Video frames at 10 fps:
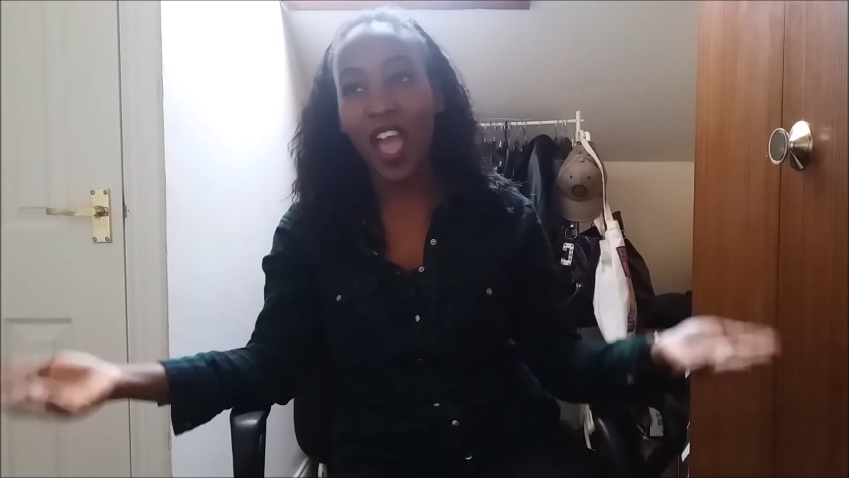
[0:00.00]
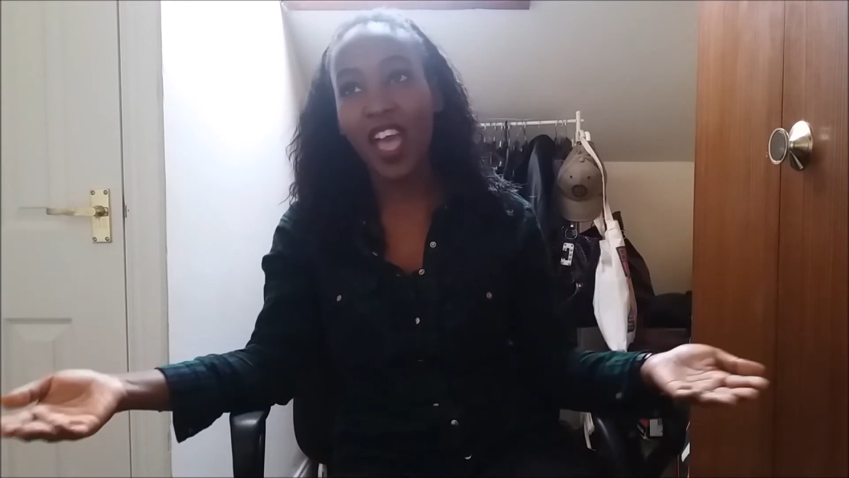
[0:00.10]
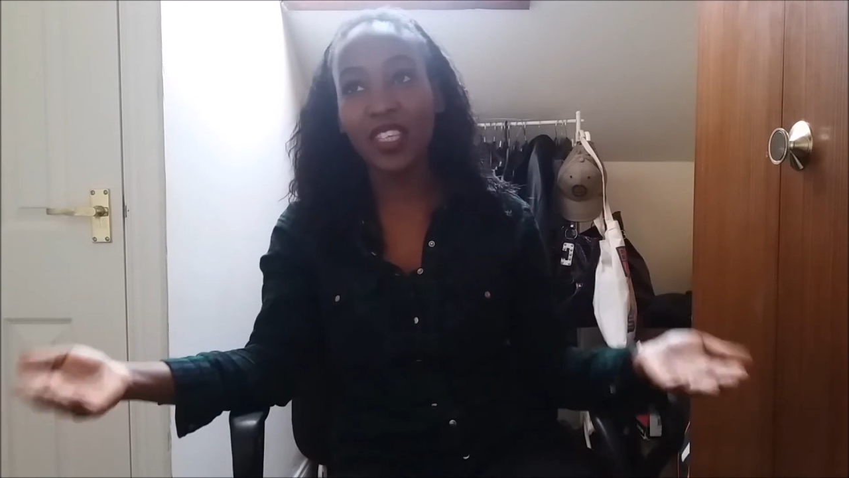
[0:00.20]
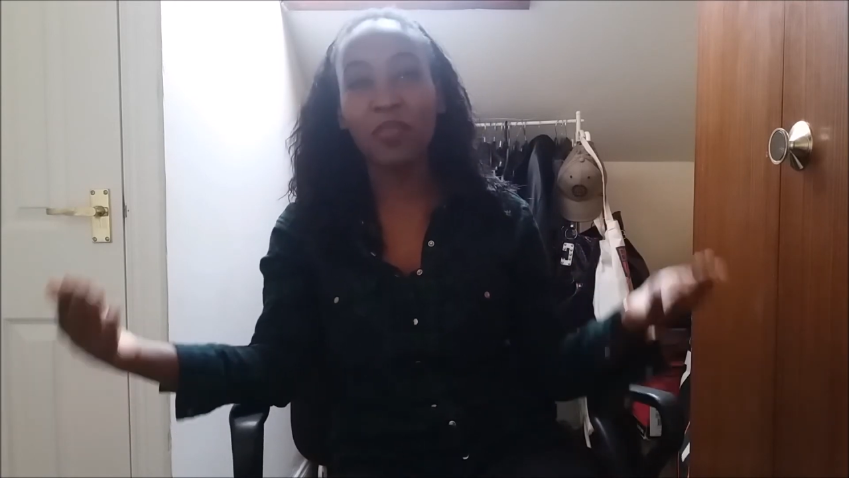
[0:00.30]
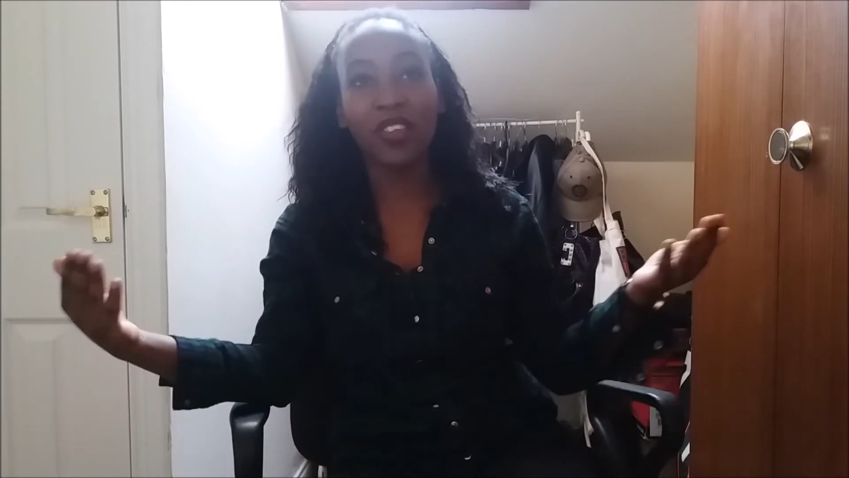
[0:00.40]

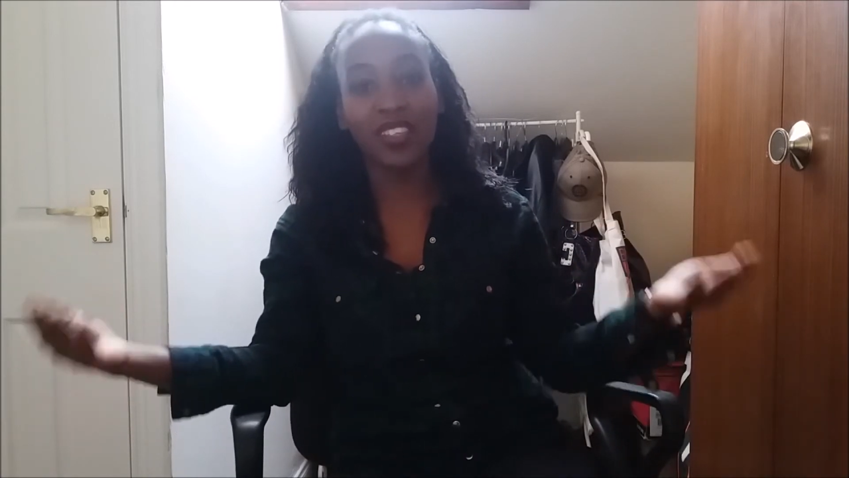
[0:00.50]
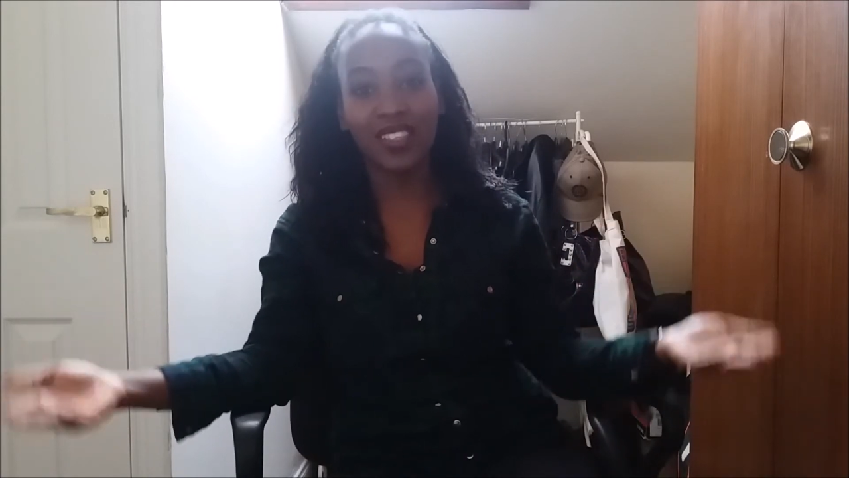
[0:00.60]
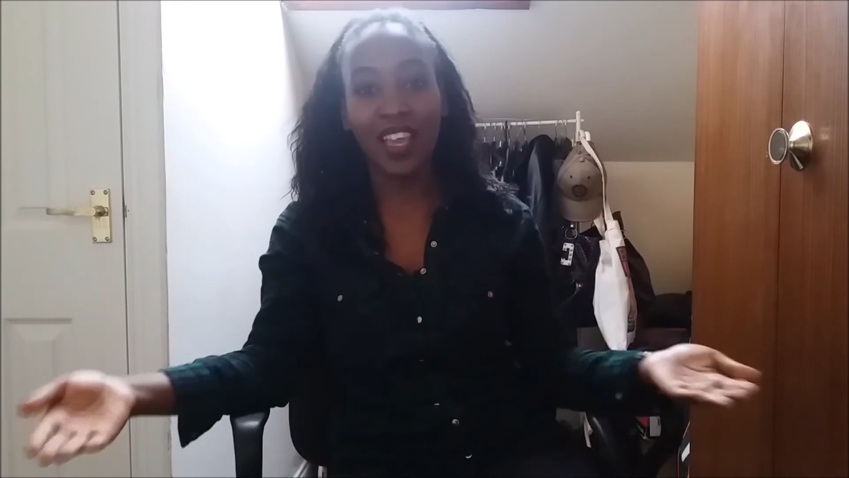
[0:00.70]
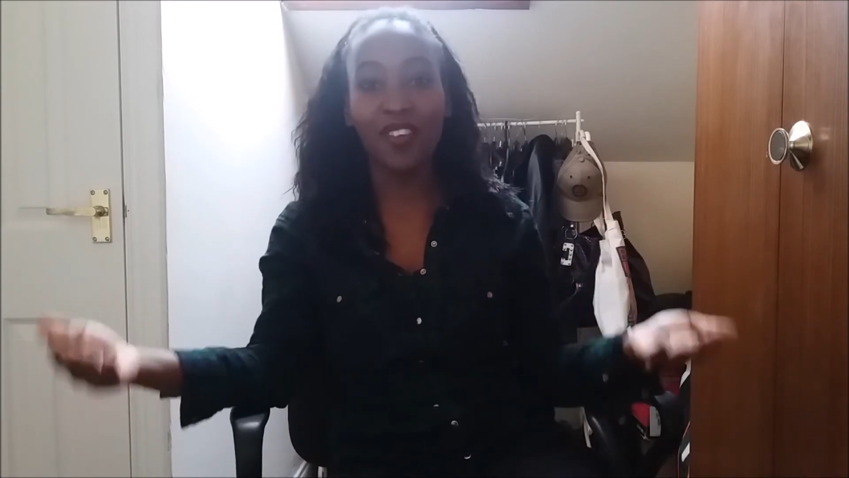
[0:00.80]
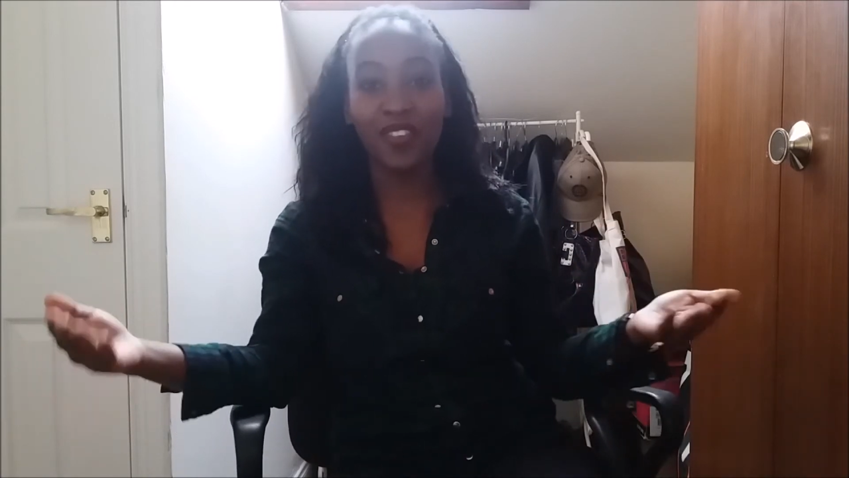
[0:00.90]
cares about the
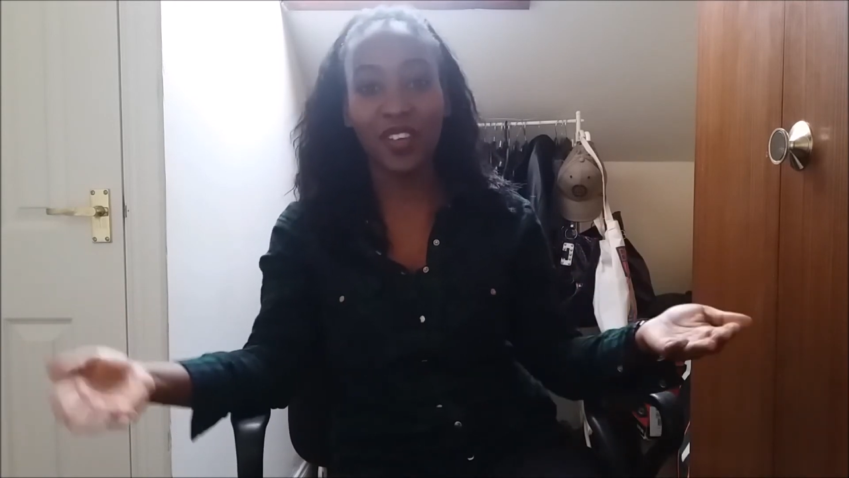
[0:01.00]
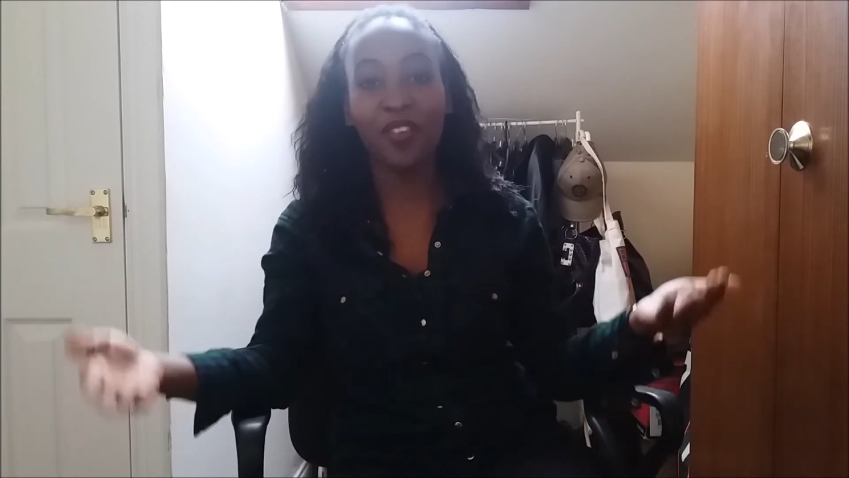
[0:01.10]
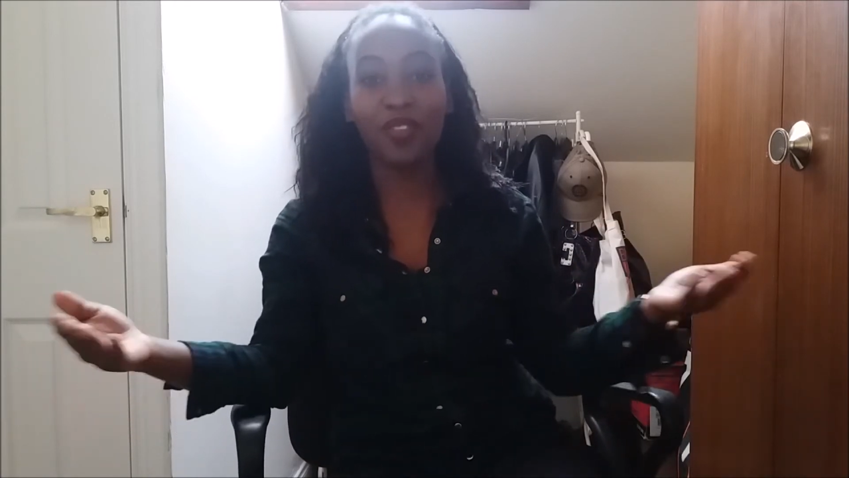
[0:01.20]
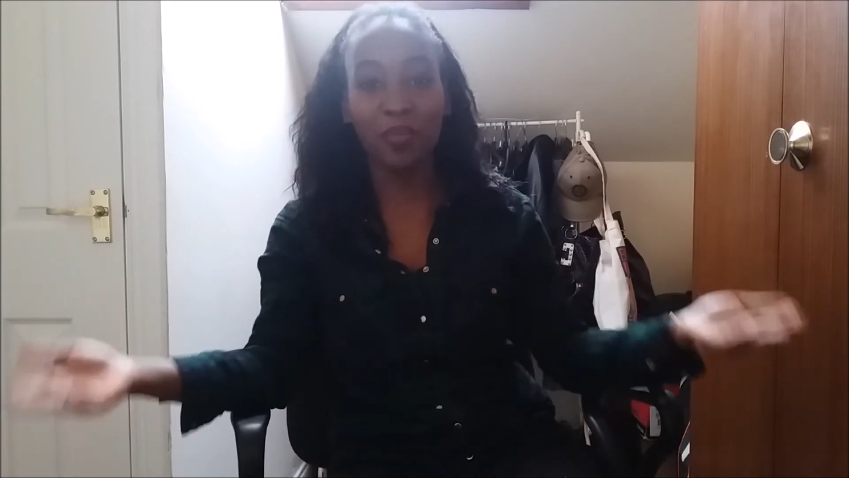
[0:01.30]
safety of